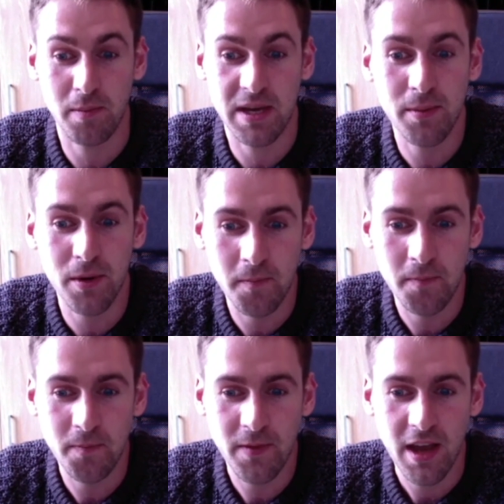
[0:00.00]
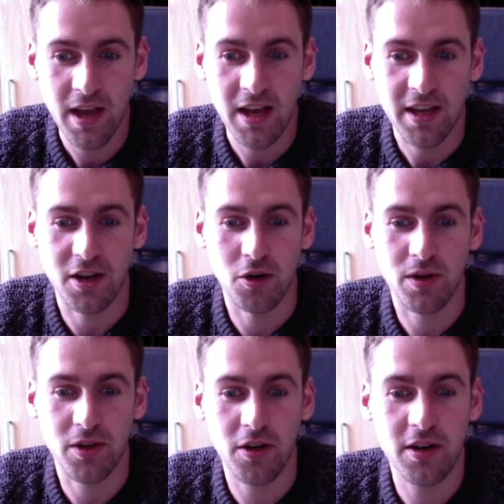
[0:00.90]
people. You know, we're
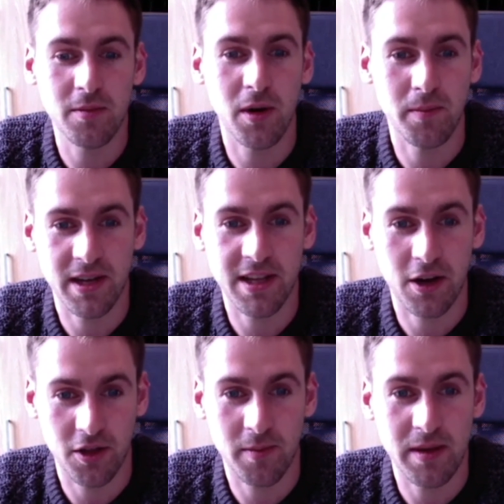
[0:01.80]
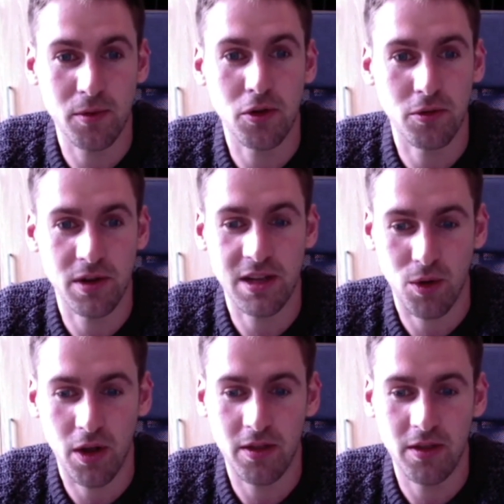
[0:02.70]
talking about bailing out the people who really
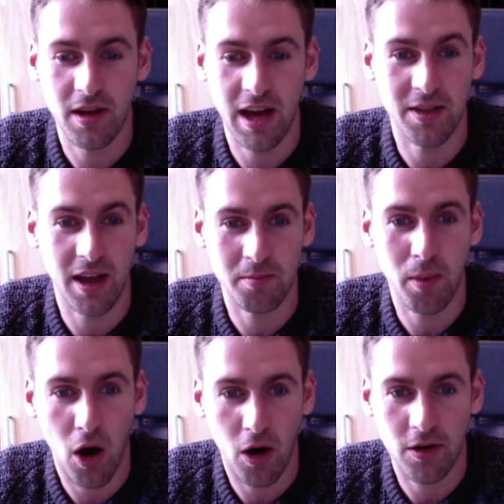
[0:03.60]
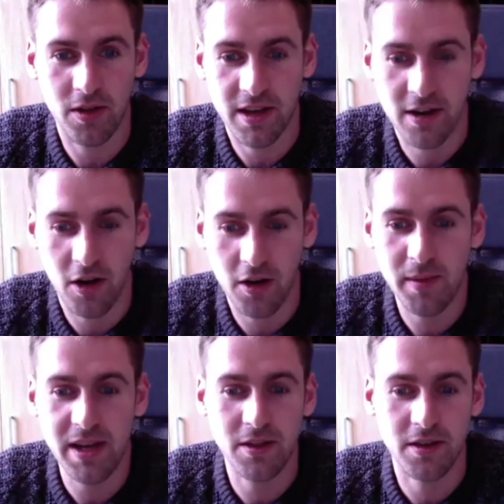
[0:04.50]
run and power the
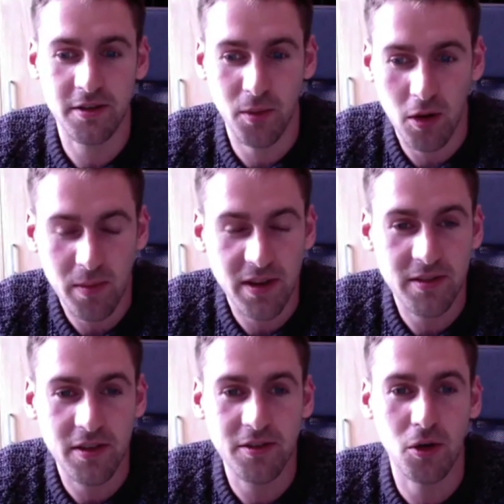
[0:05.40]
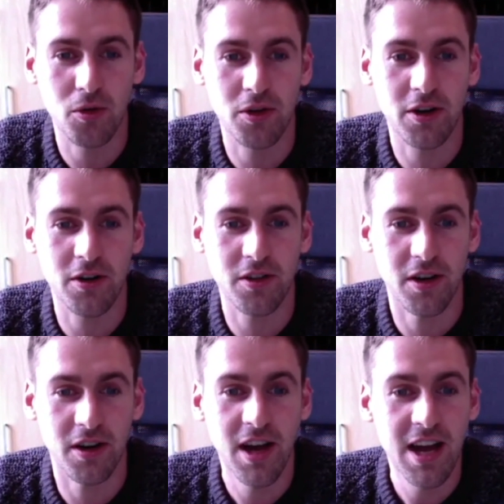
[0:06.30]
economy, the small business owner,
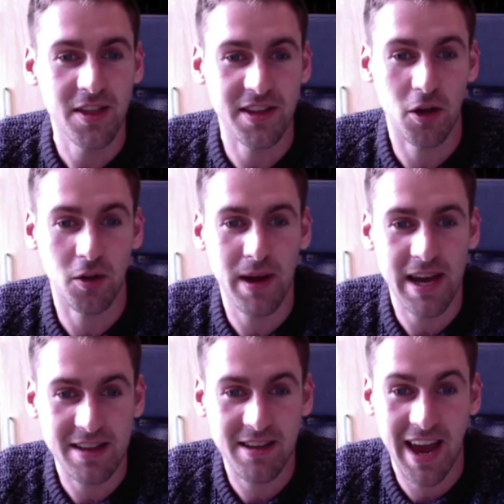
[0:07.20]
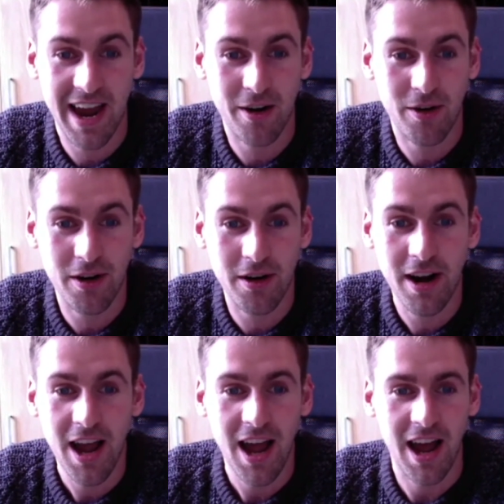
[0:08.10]
the unpaid carer,
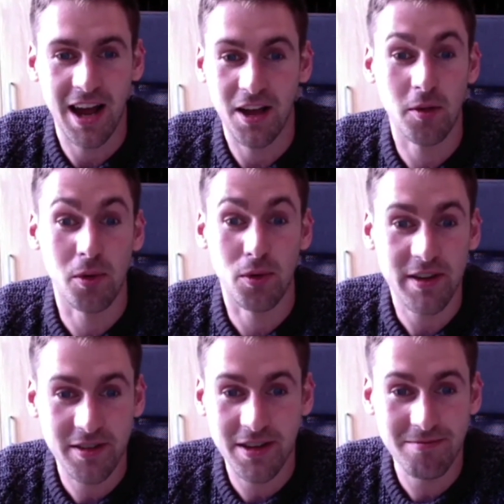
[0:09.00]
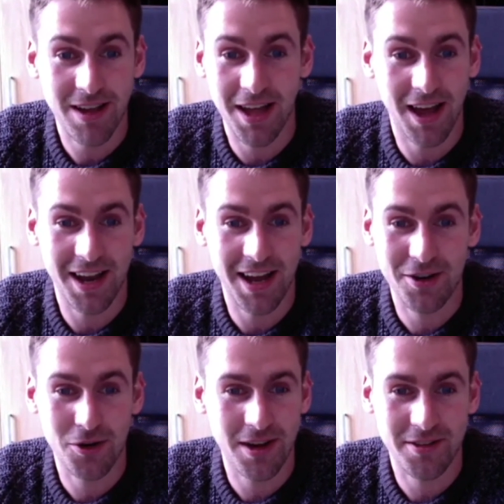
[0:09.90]
the barista. I
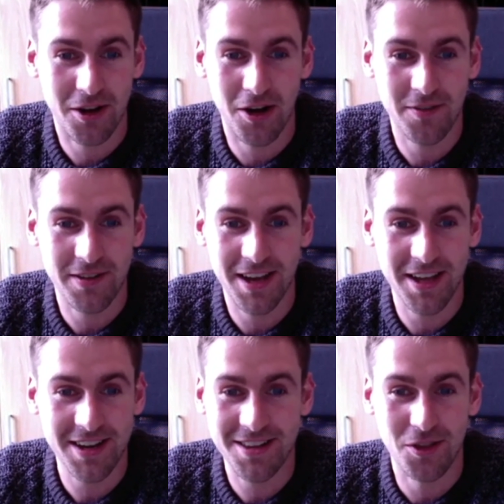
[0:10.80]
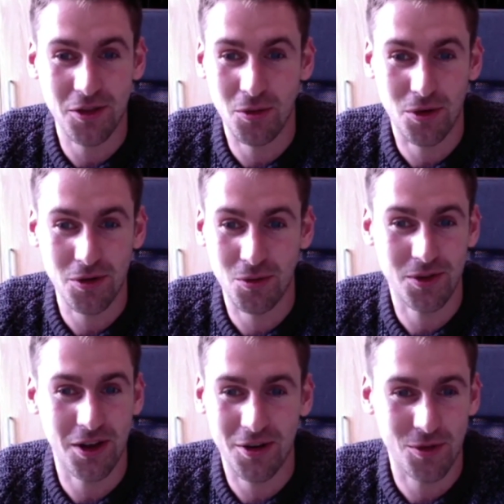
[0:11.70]
know as a coffee addict that the world would
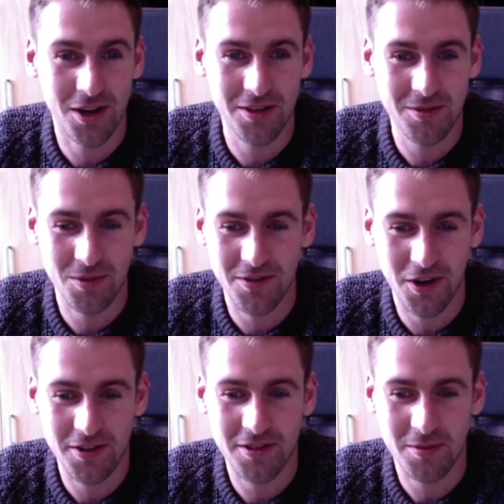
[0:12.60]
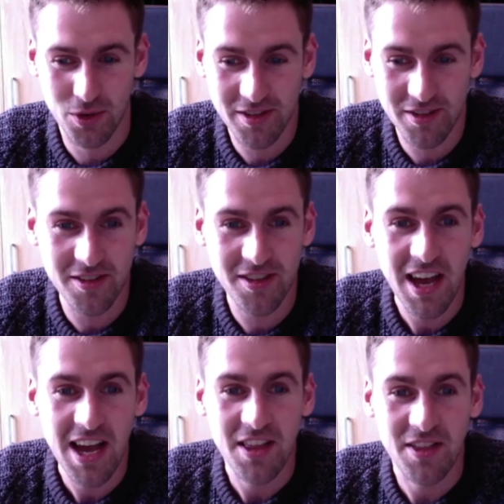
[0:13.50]
not run without baristas.
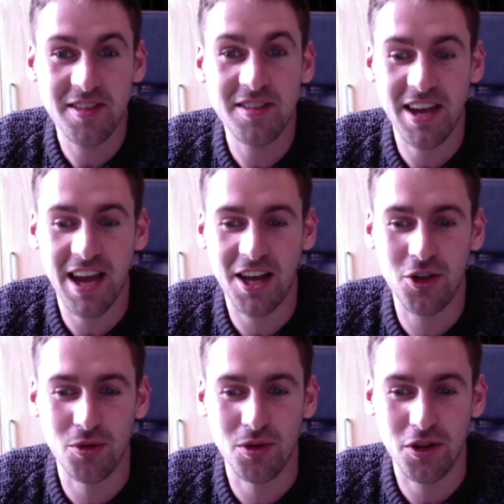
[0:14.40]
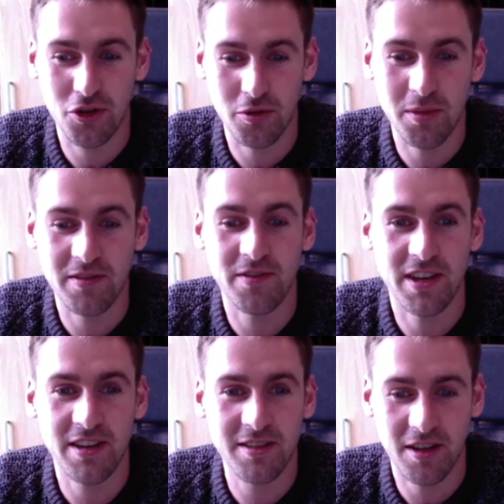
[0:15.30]
This is the actual human
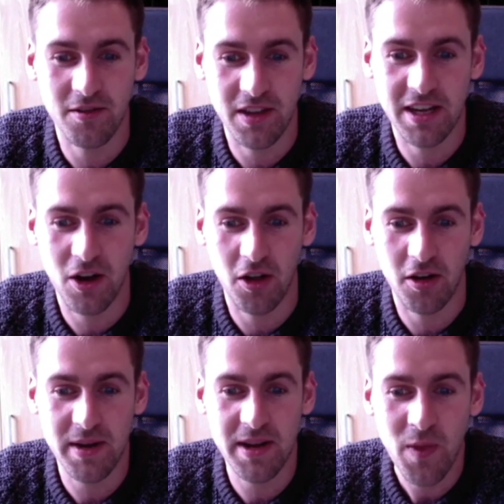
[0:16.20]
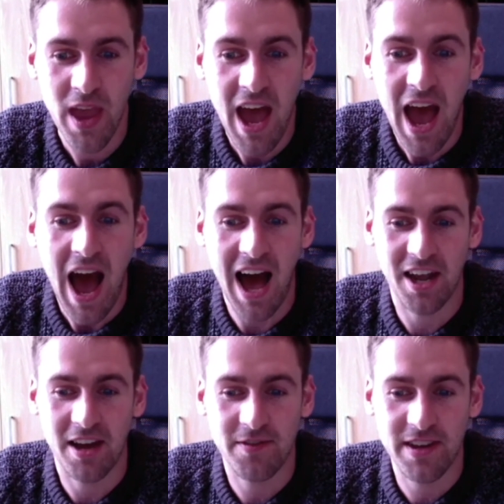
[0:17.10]
face of the economy. And
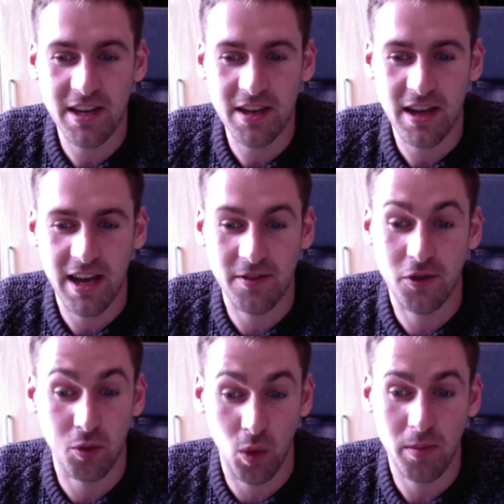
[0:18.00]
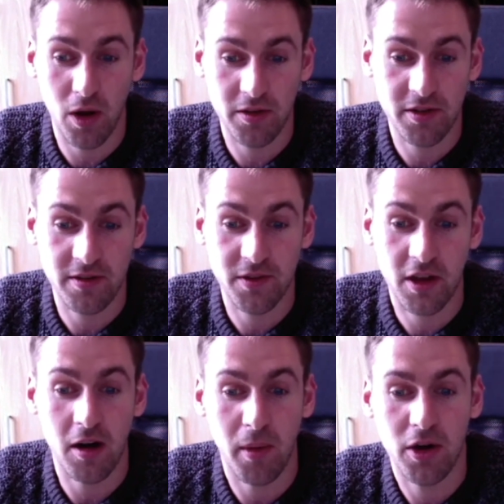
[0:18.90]
I think if there's one positive to
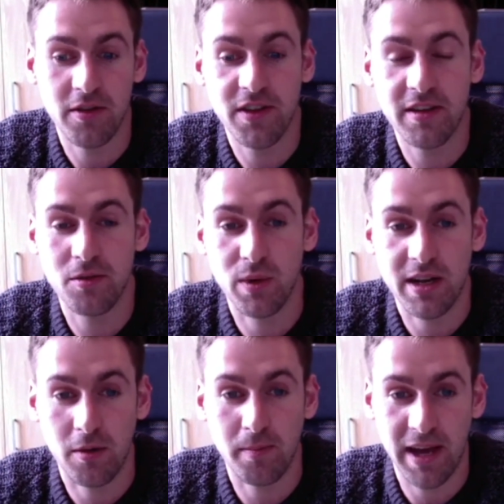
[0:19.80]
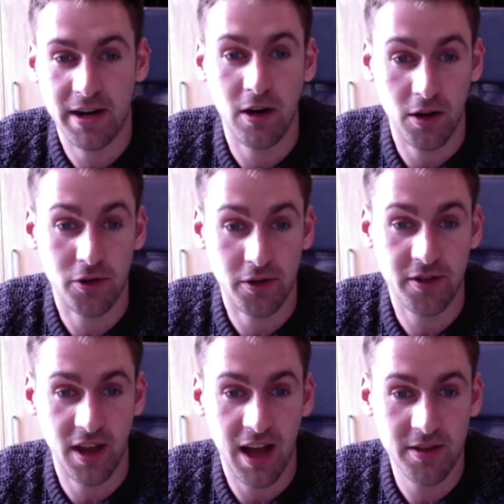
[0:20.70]
come out of this, we are better
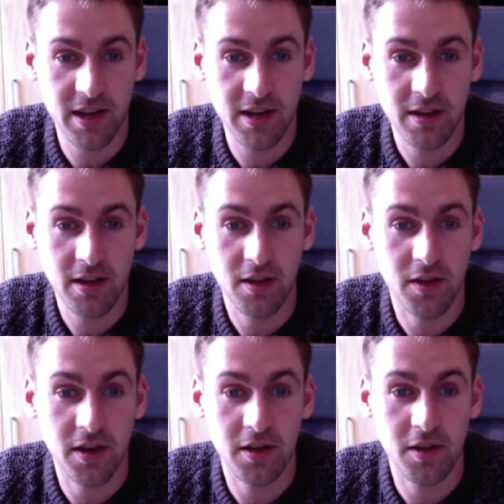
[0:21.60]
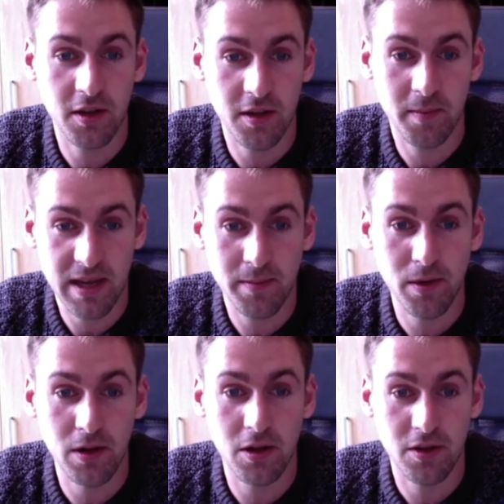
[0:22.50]
understanding the
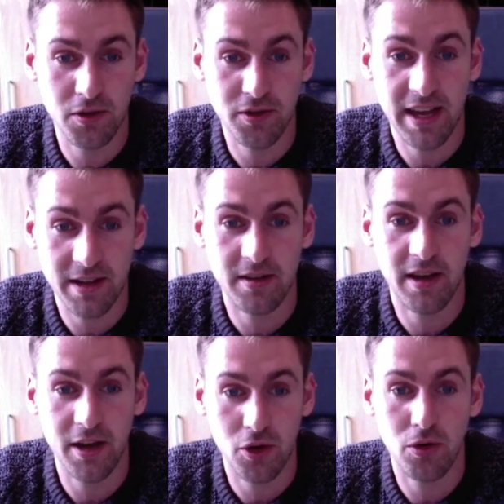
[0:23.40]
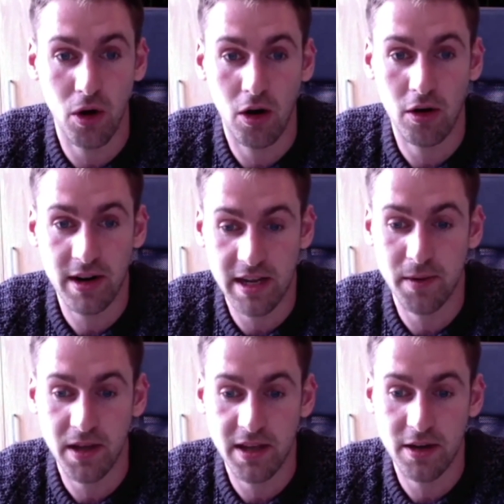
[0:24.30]
people day to day who are
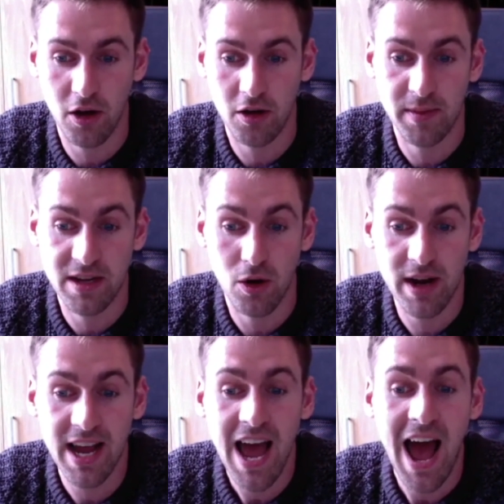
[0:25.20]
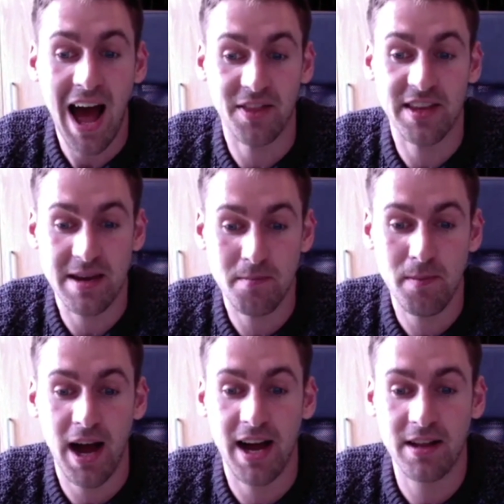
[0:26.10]
keeping the economy going, and the
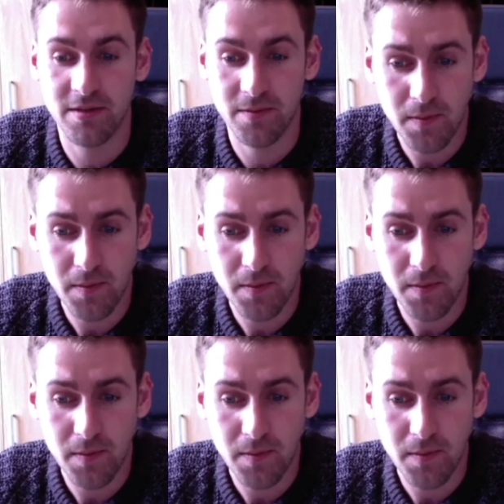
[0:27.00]
impact